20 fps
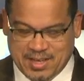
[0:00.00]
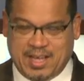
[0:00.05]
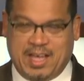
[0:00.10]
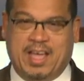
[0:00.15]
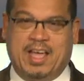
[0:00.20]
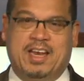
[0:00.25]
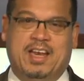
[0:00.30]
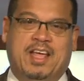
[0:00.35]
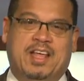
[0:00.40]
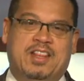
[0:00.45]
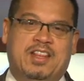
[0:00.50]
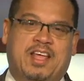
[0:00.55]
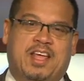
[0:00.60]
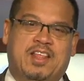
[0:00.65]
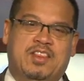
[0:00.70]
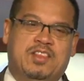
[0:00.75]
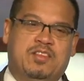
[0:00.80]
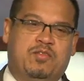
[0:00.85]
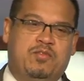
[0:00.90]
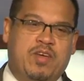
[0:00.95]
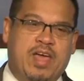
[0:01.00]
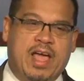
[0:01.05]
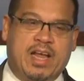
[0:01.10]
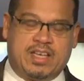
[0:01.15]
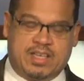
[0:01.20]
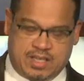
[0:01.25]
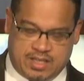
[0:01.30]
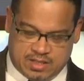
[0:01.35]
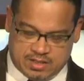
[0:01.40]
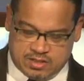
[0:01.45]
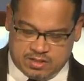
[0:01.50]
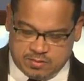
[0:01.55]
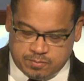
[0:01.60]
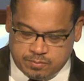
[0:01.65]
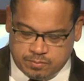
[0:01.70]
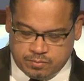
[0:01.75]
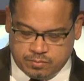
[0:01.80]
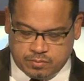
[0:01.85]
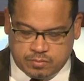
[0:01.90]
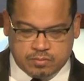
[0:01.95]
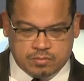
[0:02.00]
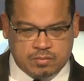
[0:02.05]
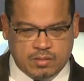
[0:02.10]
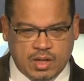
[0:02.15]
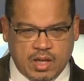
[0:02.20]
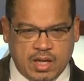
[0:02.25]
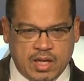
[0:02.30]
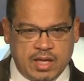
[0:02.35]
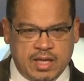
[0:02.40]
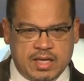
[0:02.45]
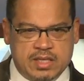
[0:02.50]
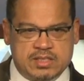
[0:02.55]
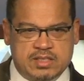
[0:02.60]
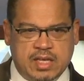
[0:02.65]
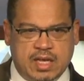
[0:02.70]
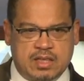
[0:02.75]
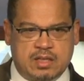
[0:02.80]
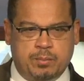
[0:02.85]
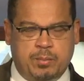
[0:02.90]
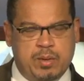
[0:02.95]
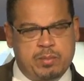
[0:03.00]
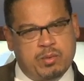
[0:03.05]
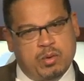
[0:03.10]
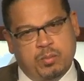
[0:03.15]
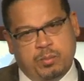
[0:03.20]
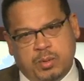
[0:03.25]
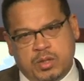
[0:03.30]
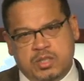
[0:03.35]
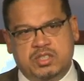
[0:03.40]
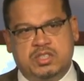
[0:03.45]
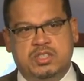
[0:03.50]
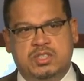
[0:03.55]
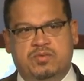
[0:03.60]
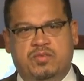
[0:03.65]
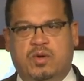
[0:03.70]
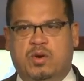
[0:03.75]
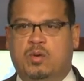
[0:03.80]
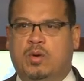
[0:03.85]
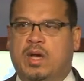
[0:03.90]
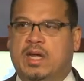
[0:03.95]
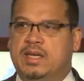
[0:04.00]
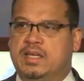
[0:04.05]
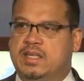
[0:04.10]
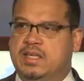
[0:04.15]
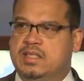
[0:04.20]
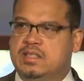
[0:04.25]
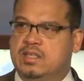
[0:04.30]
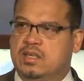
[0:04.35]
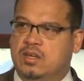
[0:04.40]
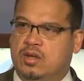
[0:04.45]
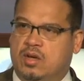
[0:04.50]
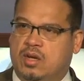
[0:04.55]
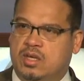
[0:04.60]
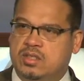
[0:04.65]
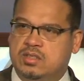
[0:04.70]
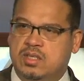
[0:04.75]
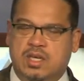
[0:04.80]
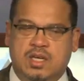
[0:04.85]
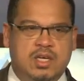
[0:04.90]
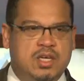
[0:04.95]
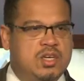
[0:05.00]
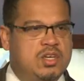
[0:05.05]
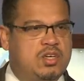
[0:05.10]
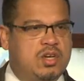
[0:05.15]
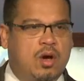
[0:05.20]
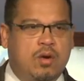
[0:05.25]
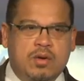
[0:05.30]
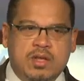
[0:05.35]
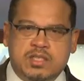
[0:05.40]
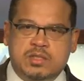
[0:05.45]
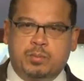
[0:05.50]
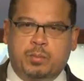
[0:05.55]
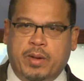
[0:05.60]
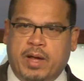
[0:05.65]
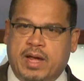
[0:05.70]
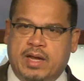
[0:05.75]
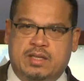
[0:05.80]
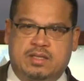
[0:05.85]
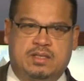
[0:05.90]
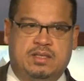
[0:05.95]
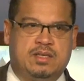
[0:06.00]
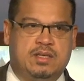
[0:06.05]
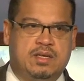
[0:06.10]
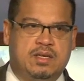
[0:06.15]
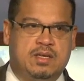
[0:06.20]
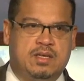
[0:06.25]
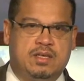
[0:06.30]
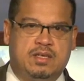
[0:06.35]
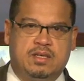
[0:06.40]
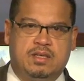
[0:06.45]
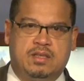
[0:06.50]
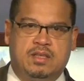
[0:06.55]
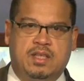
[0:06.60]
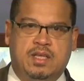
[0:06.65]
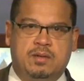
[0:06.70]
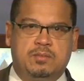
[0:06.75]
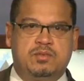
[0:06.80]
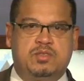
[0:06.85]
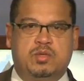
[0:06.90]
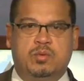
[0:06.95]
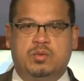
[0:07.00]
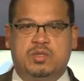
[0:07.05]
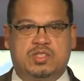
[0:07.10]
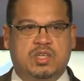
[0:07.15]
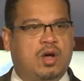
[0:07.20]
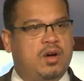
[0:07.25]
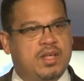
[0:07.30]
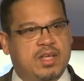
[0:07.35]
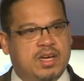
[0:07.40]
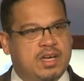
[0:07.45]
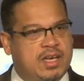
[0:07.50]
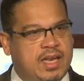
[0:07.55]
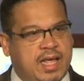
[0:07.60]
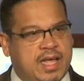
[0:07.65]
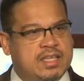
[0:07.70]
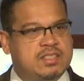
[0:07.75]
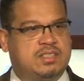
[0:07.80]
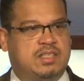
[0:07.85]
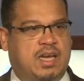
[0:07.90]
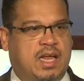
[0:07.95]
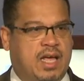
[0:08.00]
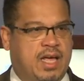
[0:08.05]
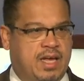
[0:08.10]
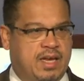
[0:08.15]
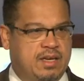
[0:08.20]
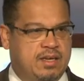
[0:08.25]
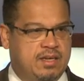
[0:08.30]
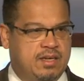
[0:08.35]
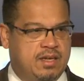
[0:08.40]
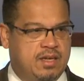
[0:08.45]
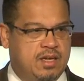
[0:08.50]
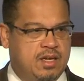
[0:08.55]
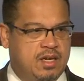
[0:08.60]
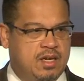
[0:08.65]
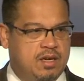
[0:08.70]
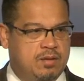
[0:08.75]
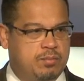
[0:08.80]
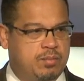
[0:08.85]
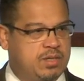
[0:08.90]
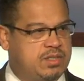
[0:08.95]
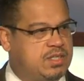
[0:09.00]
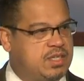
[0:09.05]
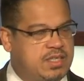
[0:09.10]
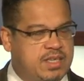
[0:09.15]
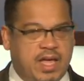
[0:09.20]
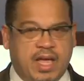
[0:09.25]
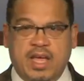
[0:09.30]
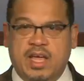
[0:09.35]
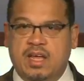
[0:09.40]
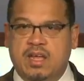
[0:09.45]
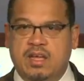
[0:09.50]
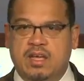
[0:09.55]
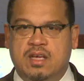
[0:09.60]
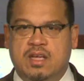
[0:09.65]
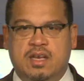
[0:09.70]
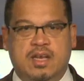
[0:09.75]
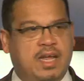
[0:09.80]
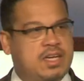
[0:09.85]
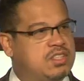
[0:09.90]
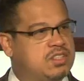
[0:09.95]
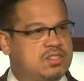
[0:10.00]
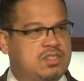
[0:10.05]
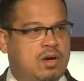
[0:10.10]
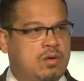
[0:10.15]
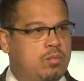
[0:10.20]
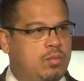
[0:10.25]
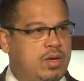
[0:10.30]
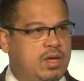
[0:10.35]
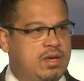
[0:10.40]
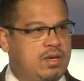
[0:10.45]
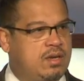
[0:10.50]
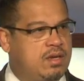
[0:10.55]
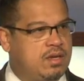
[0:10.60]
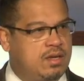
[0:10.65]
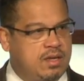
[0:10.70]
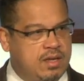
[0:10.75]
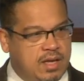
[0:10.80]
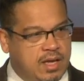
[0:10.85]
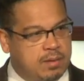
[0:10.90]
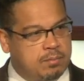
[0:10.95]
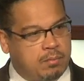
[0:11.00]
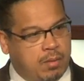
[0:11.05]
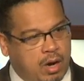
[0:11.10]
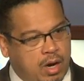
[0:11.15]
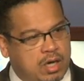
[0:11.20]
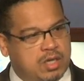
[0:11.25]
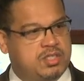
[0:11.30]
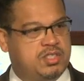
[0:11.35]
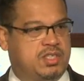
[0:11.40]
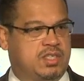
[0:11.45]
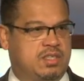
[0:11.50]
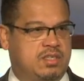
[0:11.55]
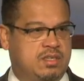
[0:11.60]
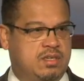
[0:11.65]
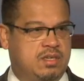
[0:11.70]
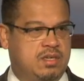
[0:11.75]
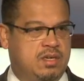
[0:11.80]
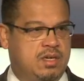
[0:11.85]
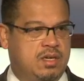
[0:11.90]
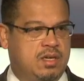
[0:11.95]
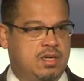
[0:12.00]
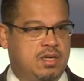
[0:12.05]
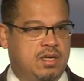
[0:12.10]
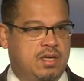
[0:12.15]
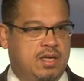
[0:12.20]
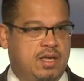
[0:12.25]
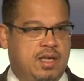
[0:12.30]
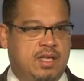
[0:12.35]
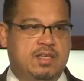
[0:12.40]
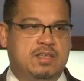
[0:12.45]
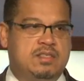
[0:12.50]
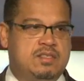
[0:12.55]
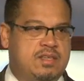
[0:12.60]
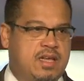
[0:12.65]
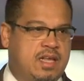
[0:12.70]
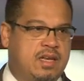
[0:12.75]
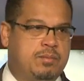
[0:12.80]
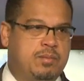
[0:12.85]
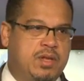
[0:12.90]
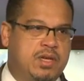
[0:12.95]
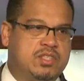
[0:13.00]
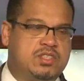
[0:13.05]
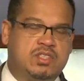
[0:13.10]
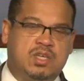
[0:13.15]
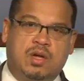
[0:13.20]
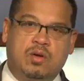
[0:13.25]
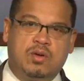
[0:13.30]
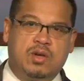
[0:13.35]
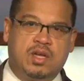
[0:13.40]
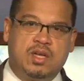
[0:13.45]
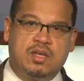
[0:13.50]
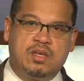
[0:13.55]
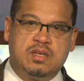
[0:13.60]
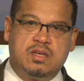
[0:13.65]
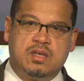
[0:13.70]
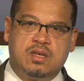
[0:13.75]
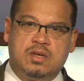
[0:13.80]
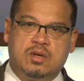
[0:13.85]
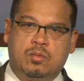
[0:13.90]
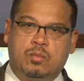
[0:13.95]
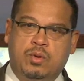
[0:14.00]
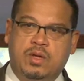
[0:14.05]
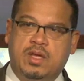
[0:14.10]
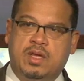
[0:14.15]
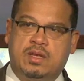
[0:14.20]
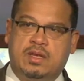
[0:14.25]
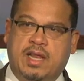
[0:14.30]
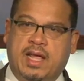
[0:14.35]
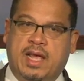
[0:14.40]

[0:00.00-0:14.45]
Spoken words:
and the fact is that the people who push these photo ID laws don't expect them to result in a landslide. But today, elections are won at margin. In the state of Minnesota, the